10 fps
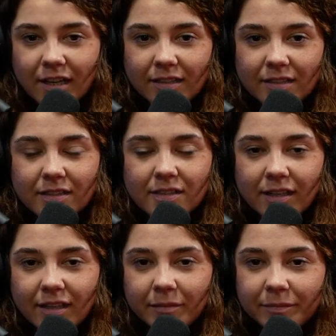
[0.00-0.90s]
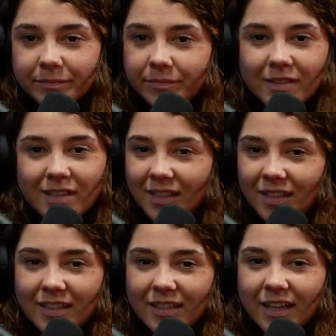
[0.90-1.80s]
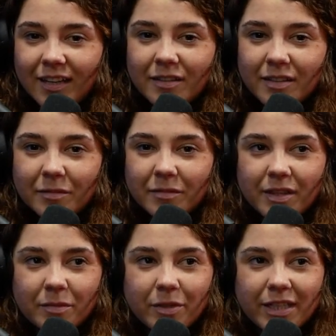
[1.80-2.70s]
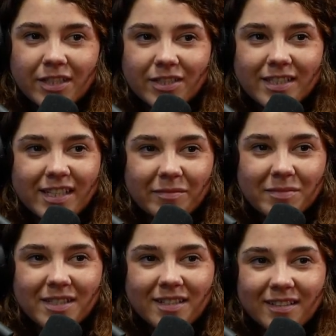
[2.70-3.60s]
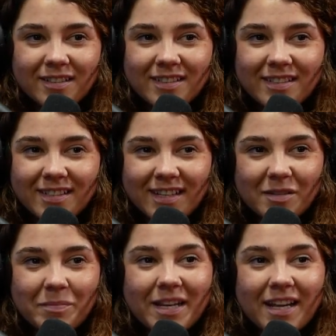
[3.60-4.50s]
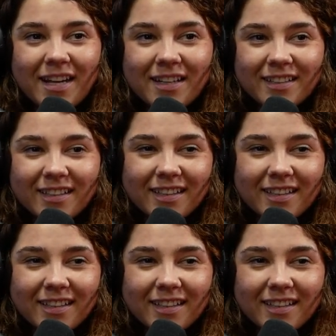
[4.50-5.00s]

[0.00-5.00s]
and the money just seems to disappear,